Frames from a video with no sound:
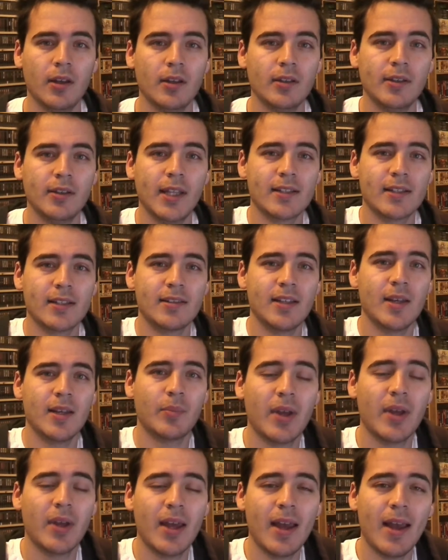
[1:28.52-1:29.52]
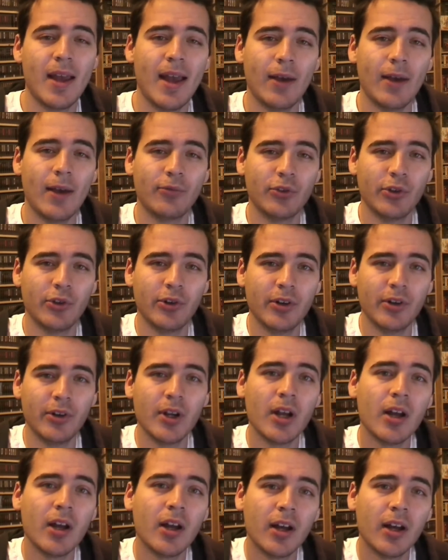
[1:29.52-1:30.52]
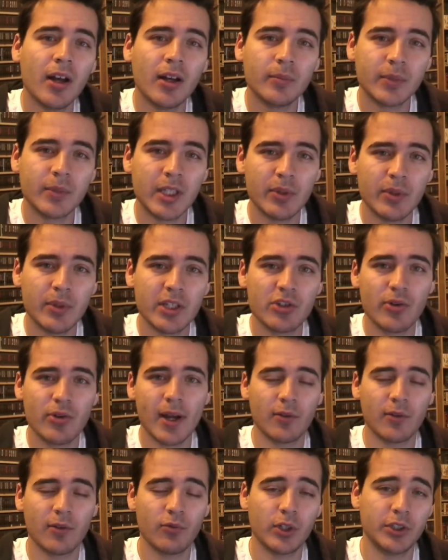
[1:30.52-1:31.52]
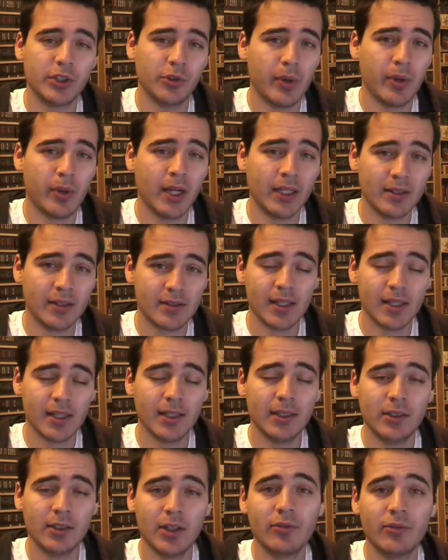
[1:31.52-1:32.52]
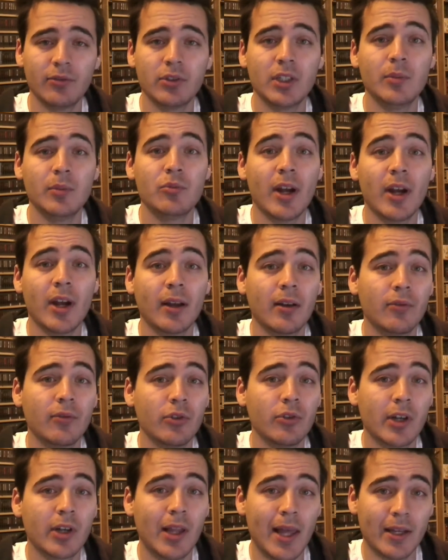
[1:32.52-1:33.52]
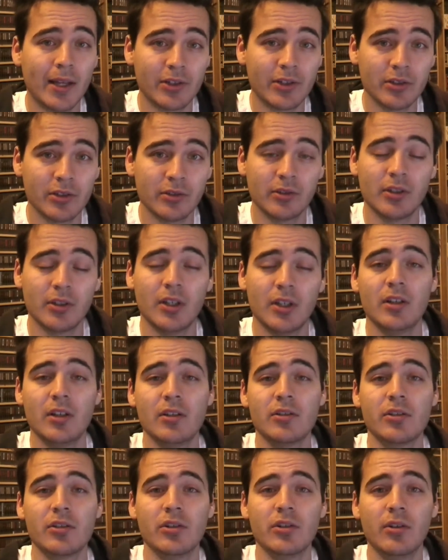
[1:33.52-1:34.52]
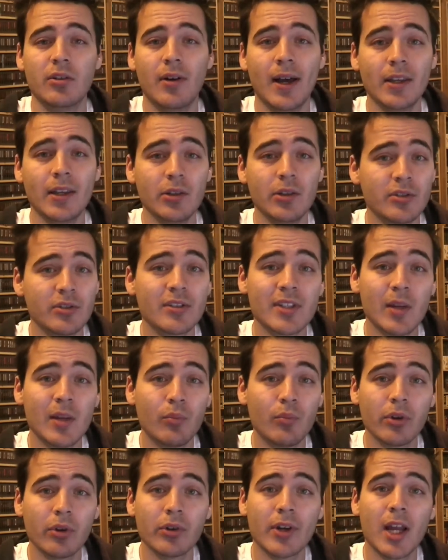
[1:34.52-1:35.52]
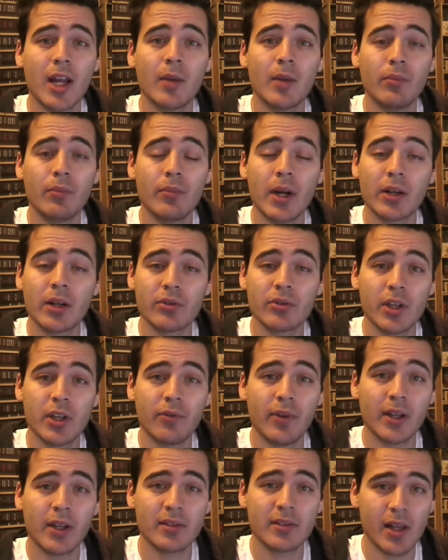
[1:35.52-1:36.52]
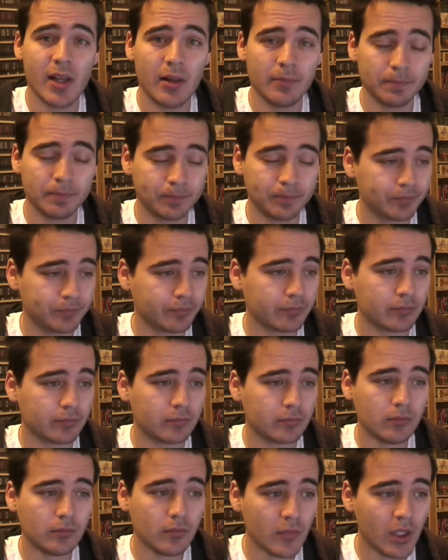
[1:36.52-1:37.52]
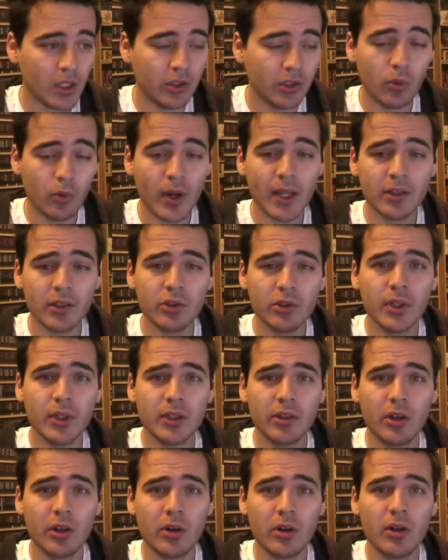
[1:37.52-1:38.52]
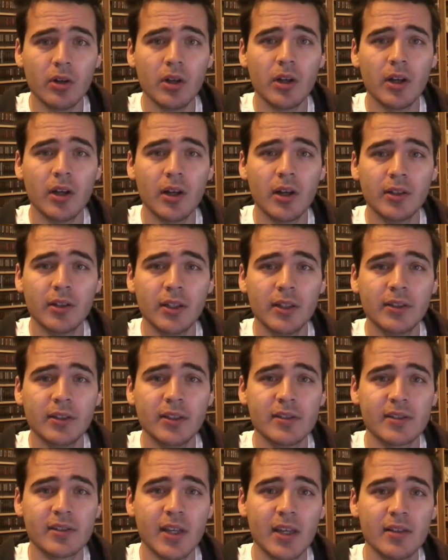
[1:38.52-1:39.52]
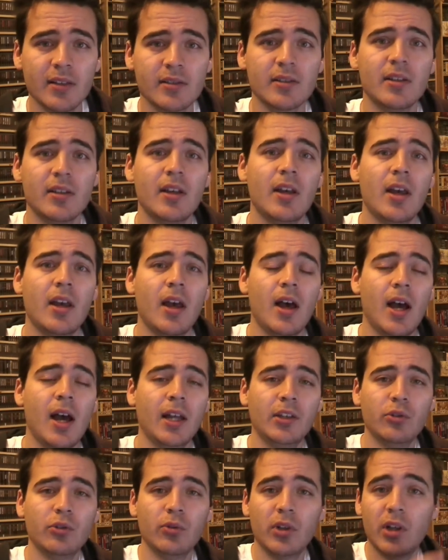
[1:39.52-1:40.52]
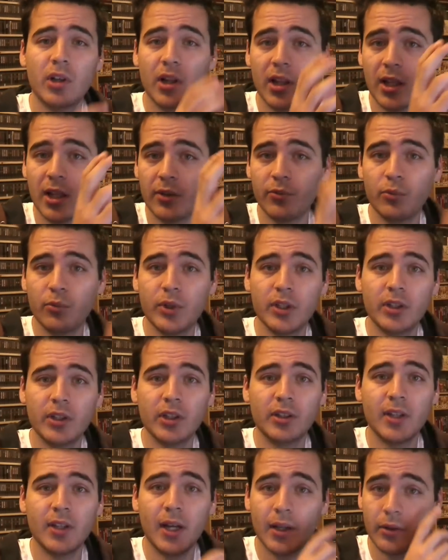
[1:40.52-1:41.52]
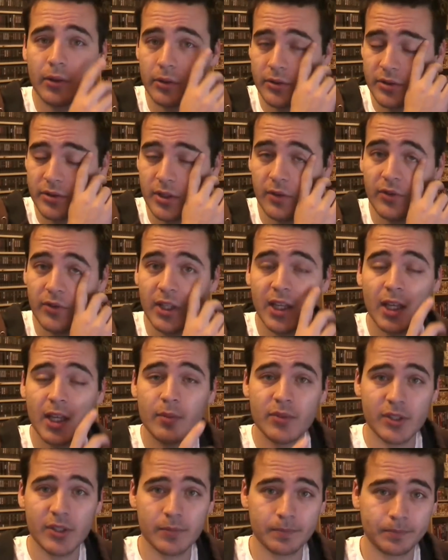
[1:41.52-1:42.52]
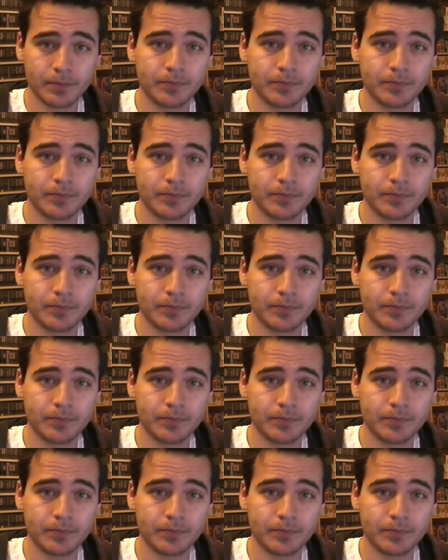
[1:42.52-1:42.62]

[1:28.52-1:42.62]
Next tip, after keeping track of what you're buying and selling, you have to keep track of your collection. So I use the same program, Microsoft Excel. The way I do it though, in this case, I do a column with the titles of the games,